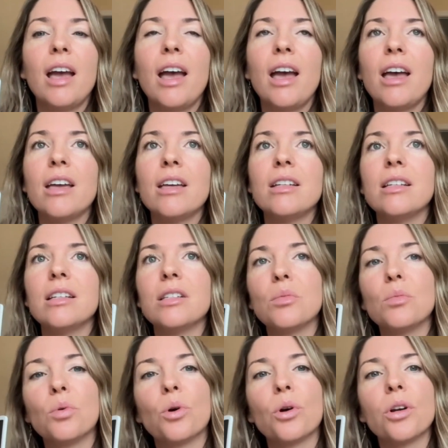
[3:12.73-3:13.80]
And it's
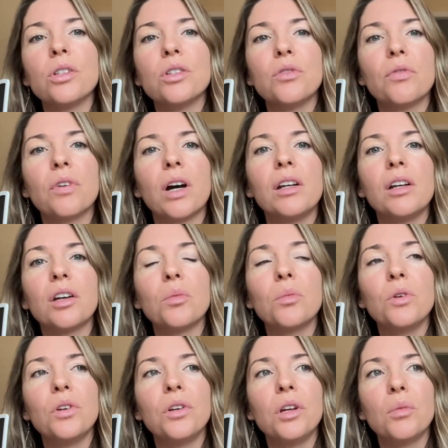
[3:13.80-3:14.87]
important to find a
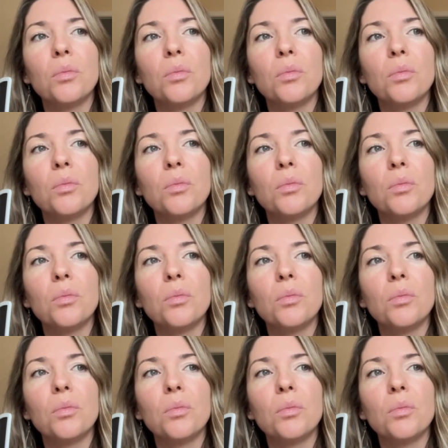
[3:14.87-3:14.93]
community